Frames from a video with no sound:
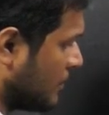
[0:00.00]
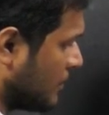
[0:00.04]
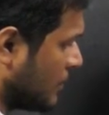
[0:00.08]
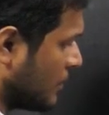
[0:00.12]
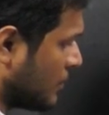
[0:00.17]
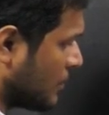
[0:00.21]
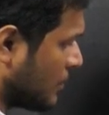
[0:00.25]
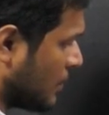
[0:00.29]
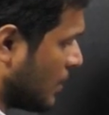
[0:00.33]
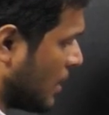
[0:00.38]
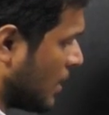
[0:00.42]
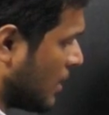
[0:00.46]

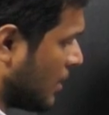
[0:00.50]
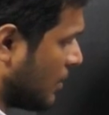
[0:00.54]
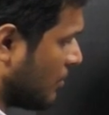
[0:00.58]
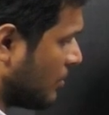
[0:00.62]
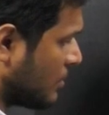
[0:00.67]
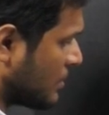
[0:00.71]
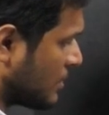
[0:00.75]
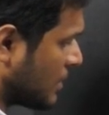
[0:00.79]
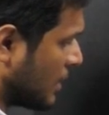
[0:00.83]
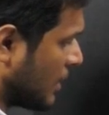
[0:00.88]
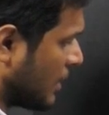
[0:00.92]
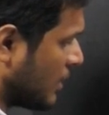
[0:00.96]
So already we
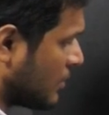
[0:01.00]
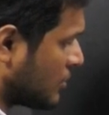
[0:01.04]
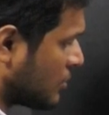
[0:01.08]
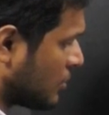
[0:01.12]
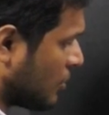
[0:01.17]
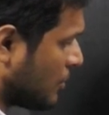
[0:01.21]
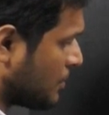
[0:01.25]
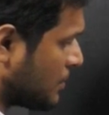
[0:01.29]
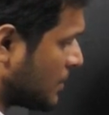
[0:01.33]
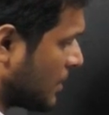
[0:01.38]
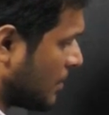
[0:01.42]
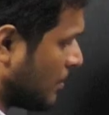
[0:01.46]
studied
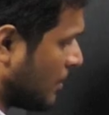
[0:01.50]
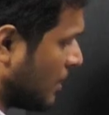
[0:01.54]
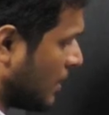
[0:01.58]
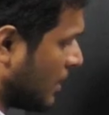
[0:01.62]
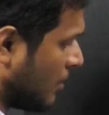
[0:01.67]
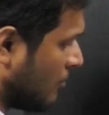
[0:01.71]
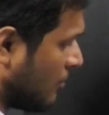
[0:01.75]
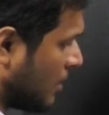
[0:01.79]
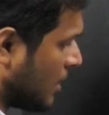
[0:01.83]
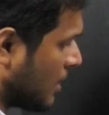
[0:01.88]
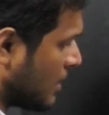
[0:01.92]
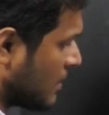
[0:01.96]
slope stability.
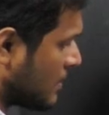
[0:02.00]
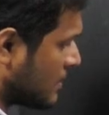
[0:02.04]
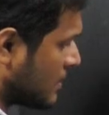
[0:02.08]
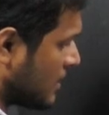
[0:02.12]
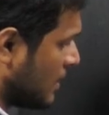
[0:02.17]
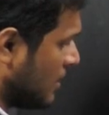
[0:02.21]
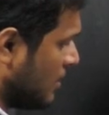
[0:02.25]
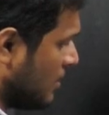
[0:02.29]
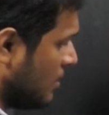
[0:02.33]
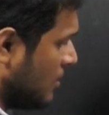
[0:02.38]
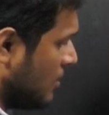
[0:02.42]
What is the